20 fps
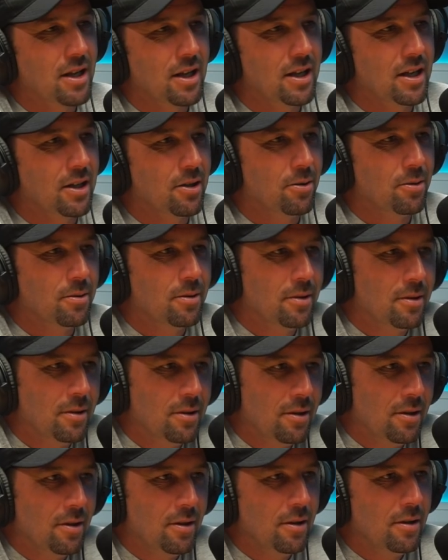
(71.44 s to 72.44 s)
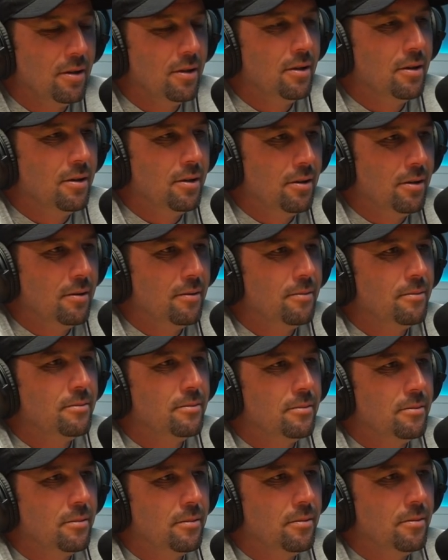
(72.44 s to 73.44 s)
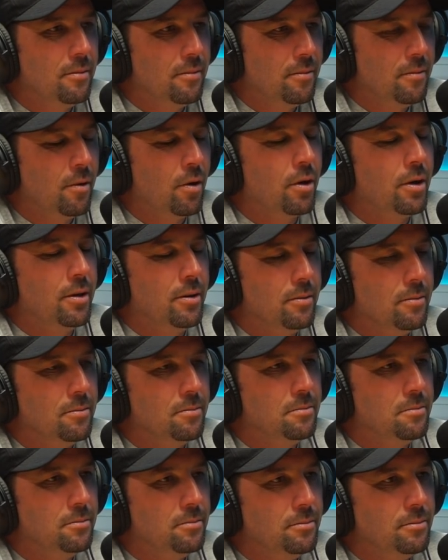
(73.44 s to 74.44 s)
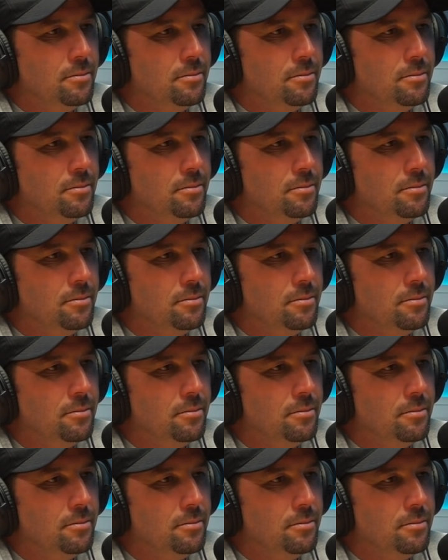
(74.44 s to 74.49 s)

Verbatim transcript: you're driving with them on. Right. You can